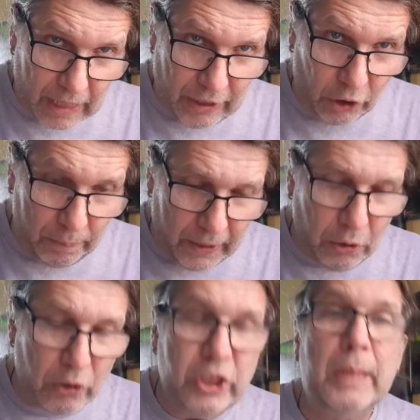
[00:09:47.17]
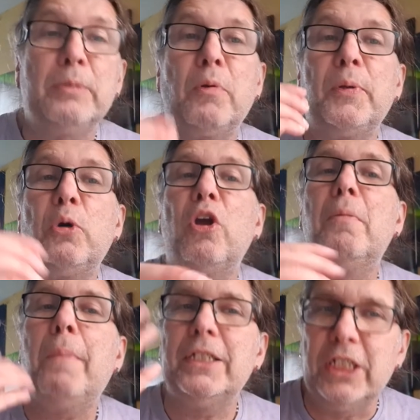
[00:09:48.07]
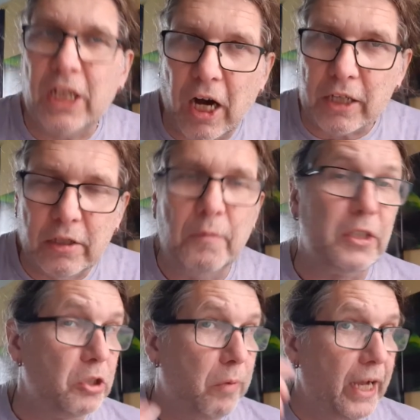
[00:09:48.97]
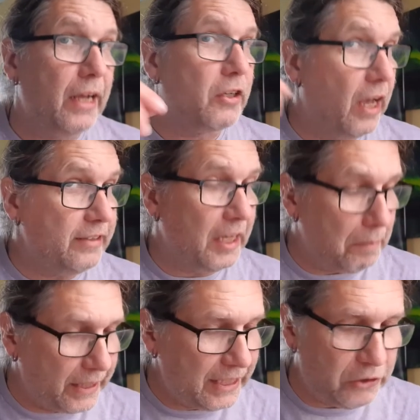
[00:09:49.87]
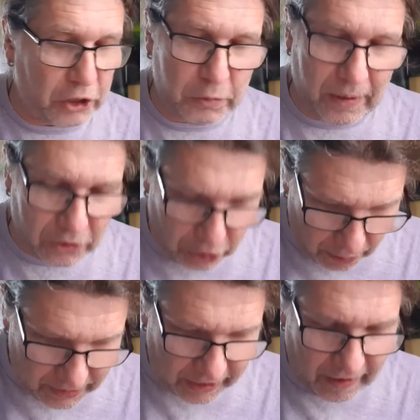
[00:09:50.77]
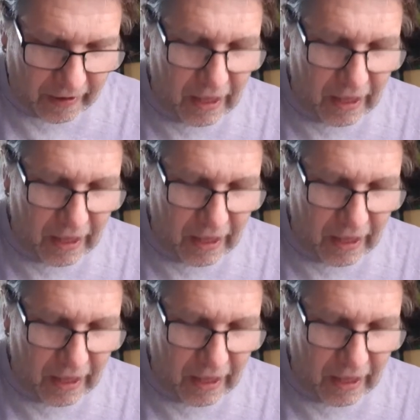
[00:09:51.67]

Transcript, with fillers: Now the bighorn sheep is what we call a money card, which is why I, I said money is not a spiritual currency.